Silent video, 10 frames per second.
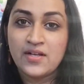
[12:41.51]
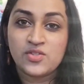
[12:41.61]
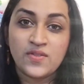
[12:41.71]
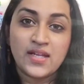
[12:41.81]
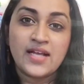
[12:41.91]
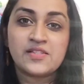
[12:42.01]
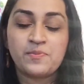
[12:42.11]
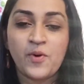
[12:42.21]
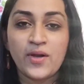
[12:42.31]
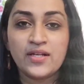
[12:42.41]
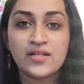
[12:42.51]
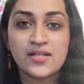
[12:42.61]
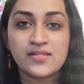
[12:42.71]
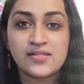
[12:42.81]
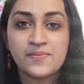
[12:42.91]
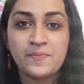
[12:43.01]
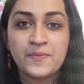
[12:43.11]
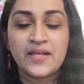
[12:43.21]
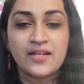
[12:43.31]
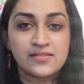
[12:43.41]
So the next point is,
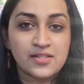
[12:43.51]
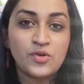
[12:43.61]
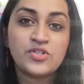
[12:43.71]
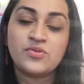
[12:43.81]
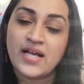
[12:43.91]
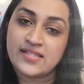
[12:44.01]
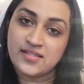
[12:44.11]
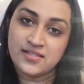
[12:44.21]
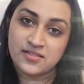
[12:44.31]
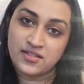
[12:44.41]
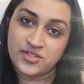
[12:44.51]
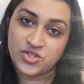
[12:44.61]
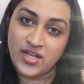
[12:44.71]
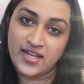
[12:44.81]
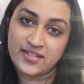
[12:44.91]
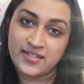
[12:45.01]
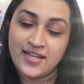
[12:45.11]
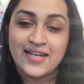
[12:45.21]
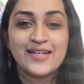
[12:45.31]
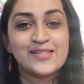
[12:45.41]
it's good to assist a child.
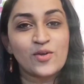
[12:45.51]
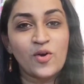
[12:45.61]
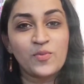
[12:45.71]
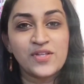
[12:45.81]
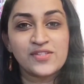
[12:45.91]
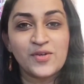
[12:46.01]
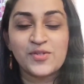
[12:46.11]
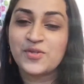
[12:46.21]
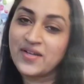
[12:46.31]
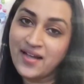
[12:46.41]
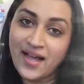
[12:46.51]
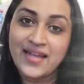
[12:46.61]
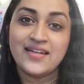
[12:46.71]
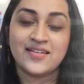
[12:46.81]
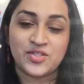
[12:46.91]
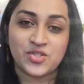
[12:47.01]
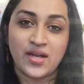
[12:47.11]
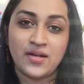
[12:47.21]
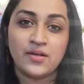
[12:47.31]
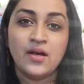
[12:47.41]
It's always good to guide a
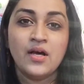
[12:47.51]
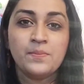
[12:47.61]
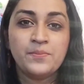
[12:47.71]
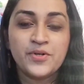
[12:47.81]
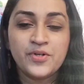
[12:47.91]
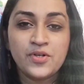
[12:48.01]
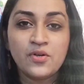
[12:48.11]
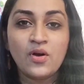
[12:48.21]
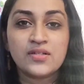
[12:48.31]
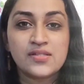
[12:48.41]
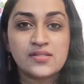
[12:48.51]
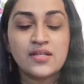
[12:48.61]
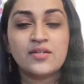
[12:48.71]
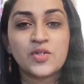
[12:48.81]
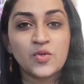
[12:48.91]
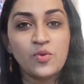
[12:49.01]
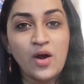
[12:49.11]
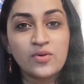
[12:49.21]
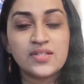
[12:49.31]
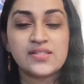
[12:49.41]
child, but do not sit
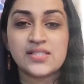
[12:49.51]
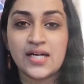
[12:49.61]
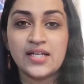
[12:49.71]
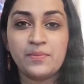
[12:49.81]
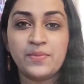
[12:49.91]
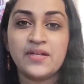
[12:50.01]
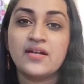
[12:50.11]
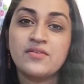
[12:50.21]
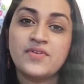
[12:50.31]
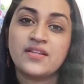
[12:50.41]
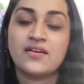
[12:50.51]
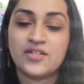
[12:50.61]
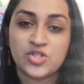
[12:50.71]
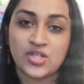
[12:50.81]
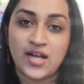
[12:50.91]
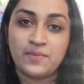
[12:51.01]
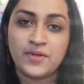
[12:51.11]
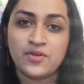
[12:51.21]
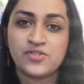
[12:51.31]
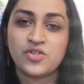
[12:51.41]
throughout the study period with a child,
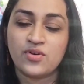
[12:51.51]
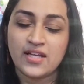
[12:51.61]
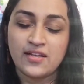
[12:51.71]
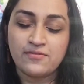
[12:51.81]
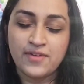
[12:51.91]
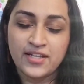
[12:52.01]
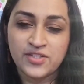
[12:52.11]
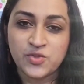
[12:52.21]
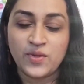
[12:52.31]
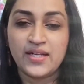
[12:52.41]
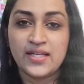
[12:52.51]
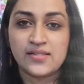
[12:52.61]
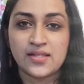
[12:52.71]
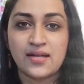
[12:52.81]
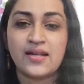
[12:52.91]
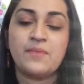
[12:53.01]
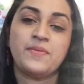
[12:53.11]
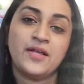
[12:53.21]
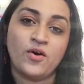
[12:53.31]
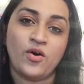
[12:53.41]
because you're eventually
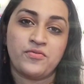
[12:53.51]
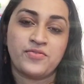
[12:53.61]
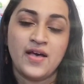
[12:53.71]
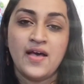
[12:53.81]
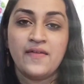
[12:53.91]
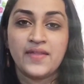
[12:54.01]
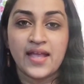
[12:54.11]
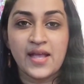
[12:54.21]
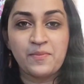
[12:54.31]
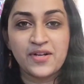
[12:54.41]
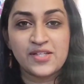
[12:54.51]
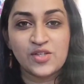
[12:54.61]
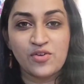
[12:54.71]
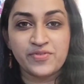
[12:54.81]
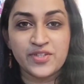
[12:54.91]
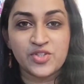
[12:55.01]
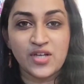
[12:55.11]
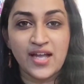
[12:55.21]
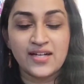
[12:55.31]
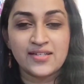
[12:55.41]
scraping off the ability of the
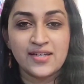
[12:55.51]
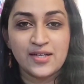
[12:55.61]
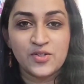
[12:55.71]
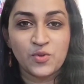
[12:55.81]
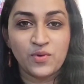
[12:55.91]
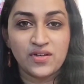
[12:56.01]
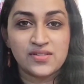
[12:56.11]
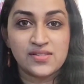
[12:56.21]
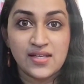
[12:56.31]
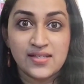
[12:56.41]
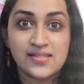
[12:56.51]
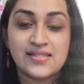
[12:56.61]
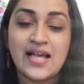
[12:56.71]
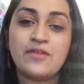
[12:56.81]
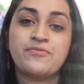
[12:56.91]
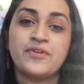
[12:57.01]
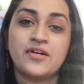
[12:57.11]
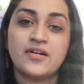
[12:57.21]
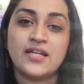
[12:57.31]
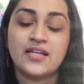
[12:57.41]
child towards
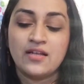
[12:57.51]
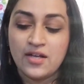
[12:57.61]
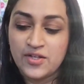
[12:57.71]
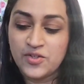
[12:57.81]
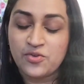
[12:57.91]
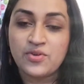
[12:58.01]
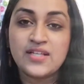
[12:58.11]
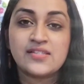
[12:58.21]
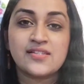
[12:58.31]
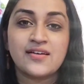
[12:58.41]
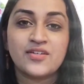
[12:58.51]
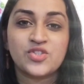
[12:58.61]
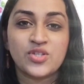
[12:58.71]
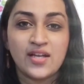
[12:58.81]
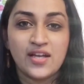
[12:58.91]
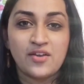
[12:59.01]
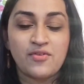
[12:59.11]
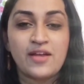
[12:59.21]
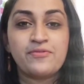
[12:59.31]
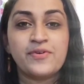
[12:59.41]
self-learning, to research,
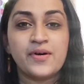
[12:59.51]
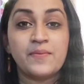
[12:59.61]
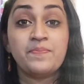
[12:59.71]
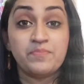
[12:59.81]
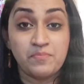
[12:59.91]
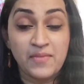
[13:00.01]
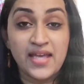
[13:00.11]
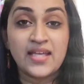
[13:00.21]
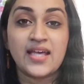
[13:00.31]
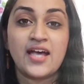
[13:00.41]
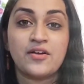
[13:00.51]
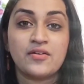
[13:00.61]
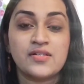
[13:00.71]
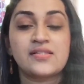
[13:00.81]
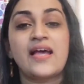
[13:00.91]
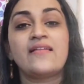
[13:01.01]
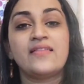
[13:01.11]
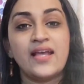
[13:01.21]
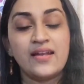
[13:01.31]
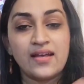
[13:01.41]
refer, make errors,
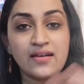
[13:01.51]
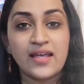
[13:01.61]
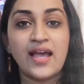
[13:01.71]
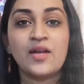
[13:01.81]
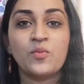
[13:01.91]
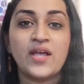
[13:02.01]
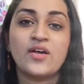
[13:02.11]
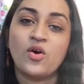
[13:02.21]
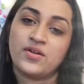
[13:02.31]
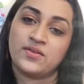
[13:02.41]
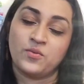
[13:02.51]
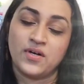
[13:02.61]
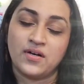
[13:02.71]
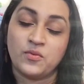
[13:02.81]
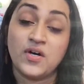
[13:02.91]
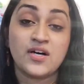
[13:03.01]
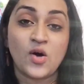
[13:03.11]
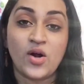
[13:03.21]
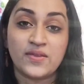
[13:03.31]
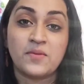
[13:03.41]
and then again
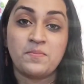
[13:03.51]
work on the